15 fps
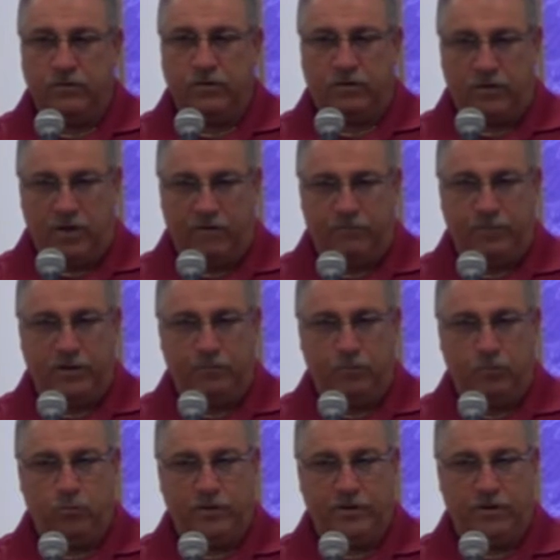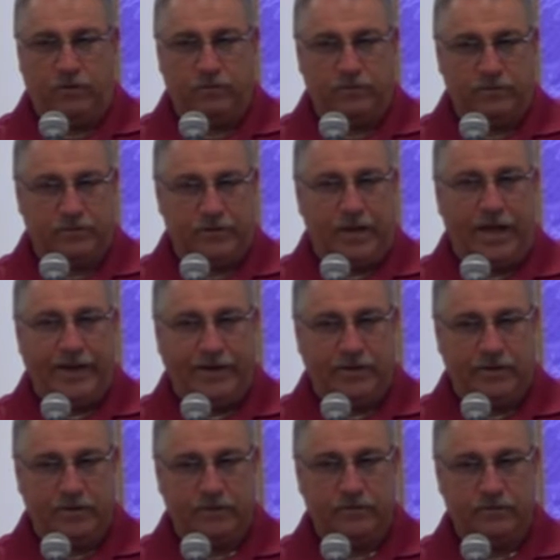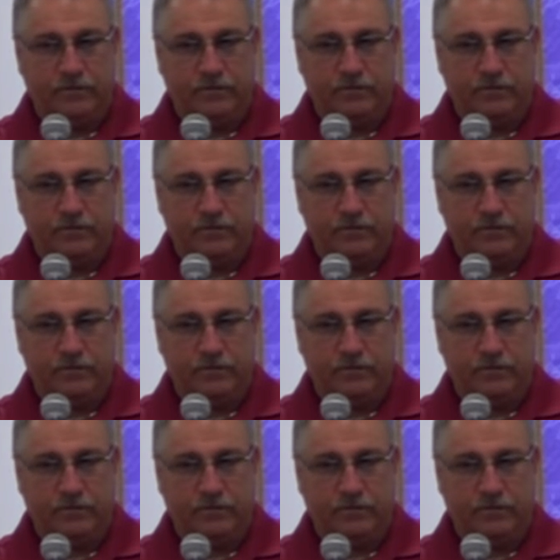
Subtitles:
to love people we don't like,